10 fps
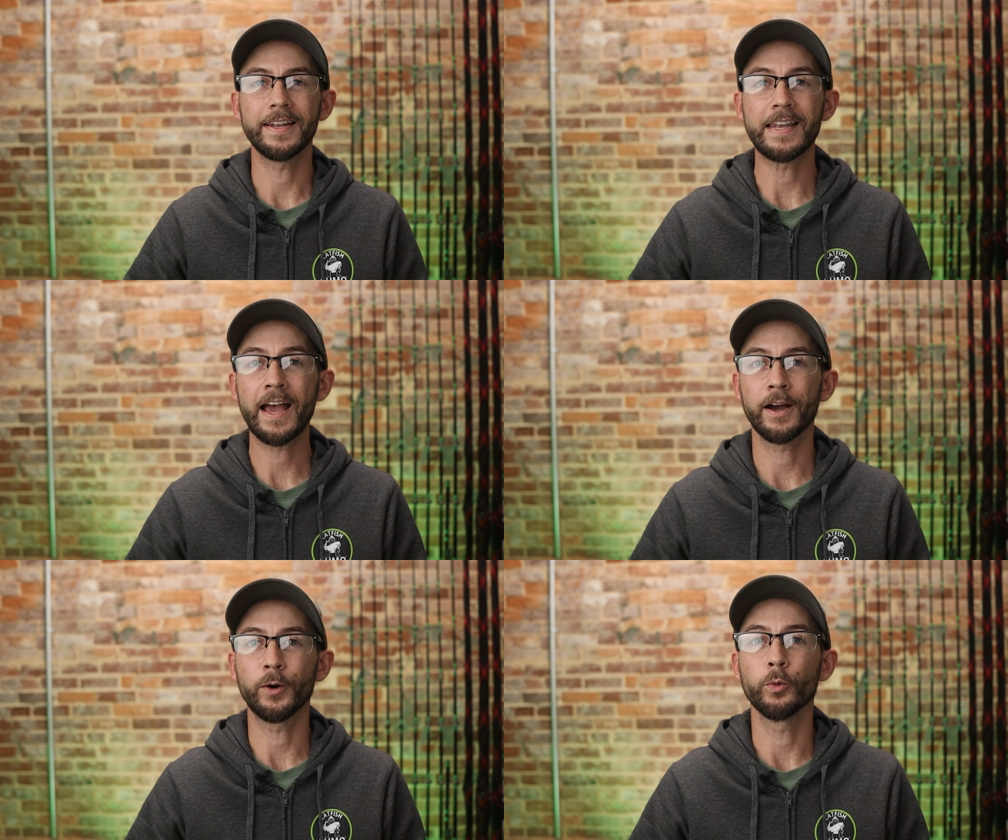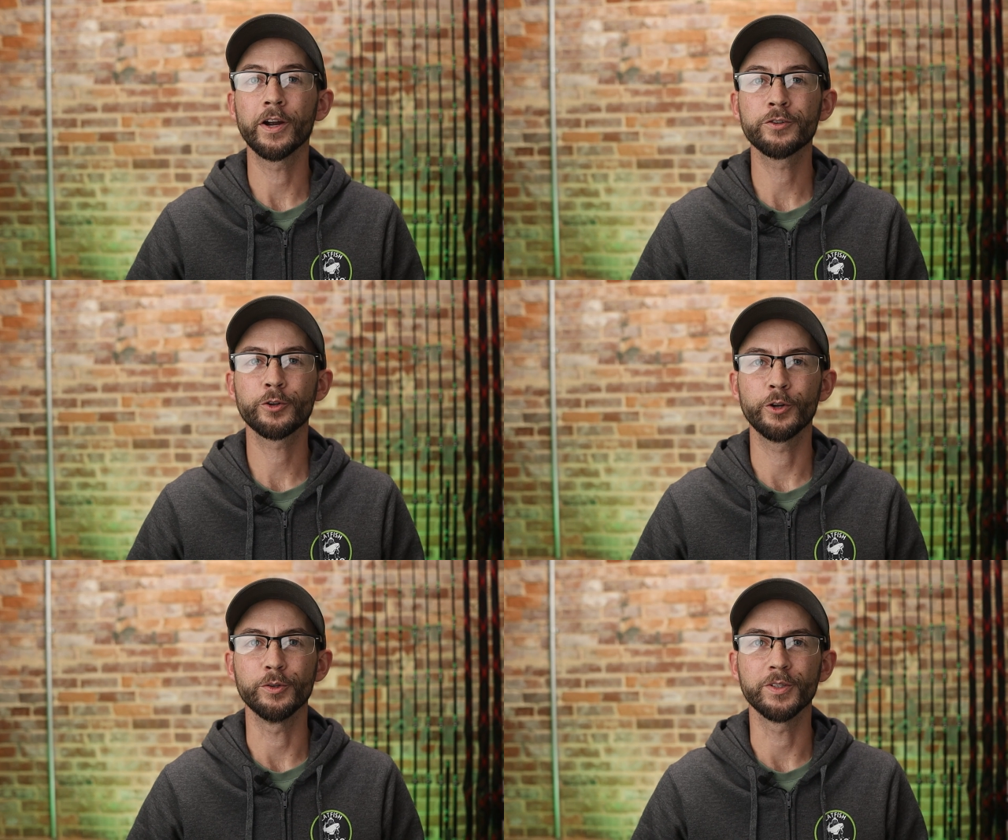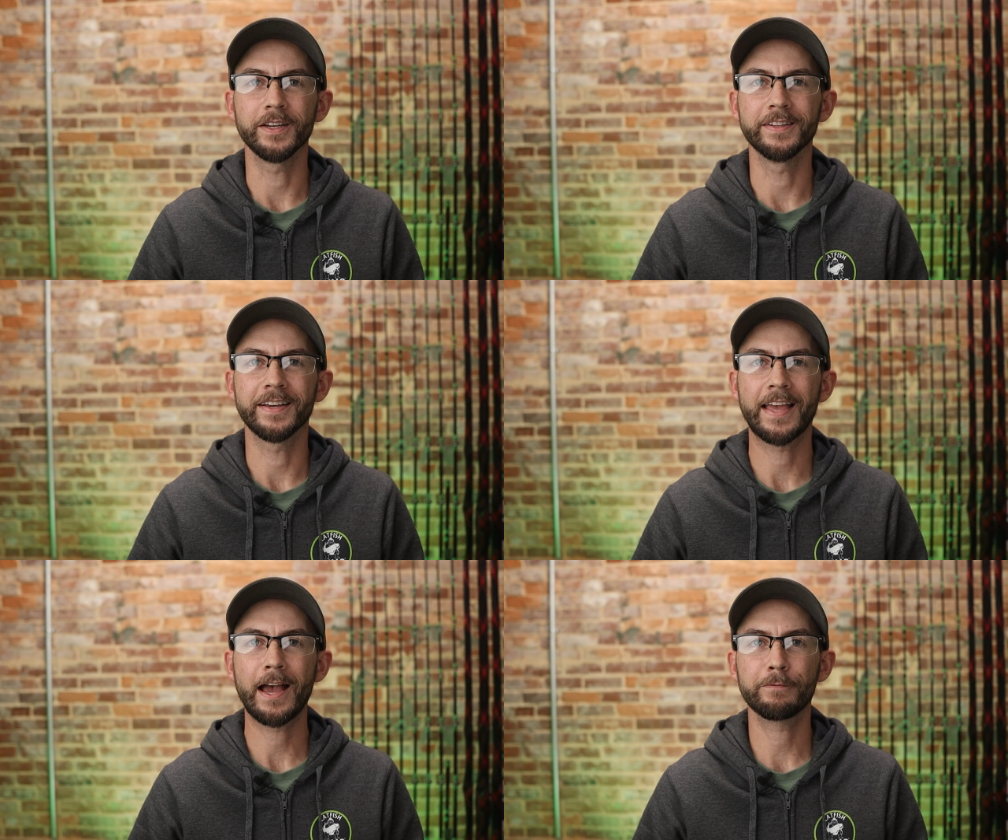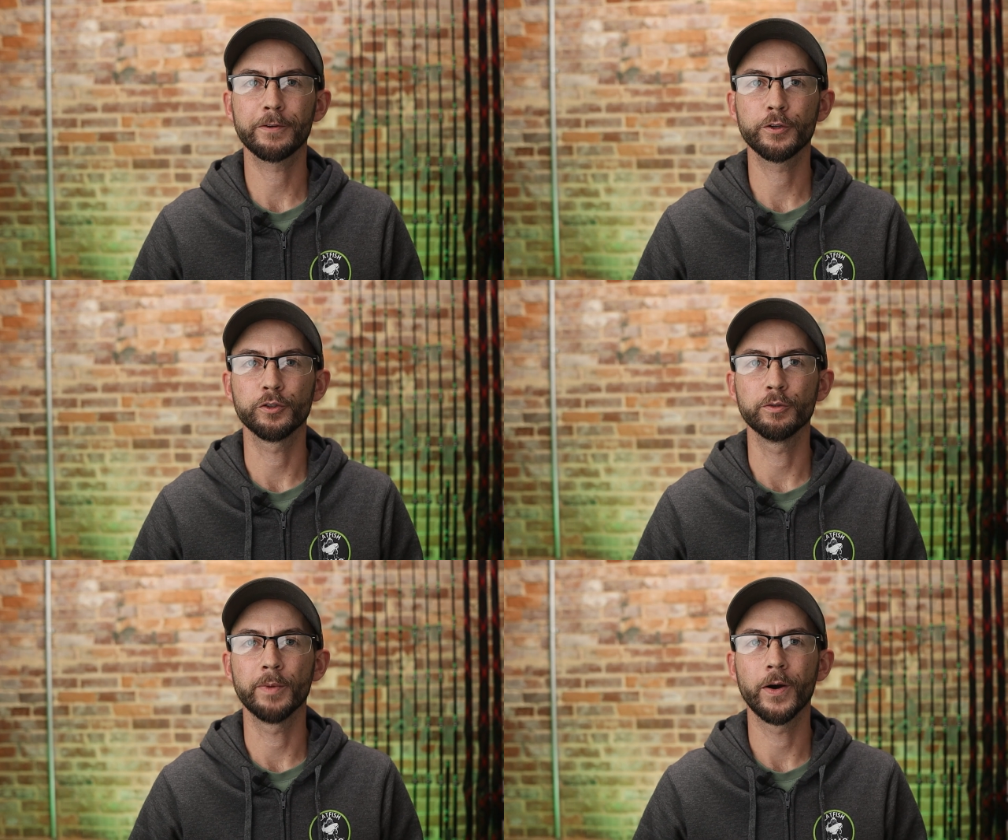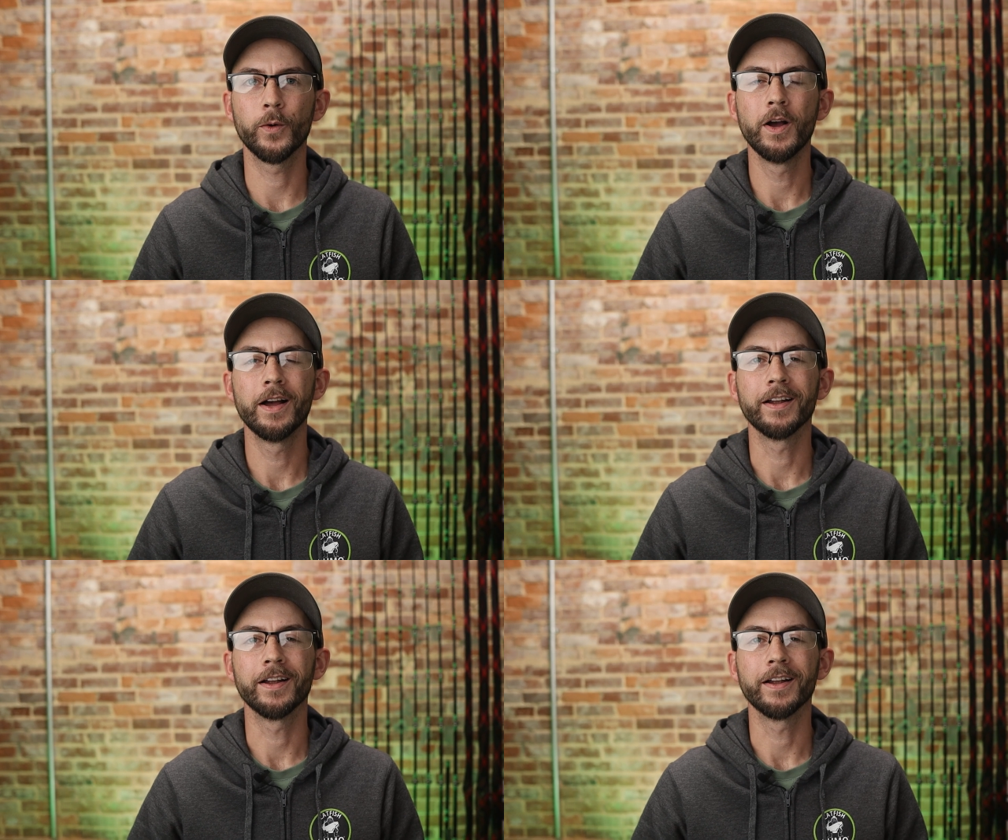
And now we're introducing the Catfish Sumo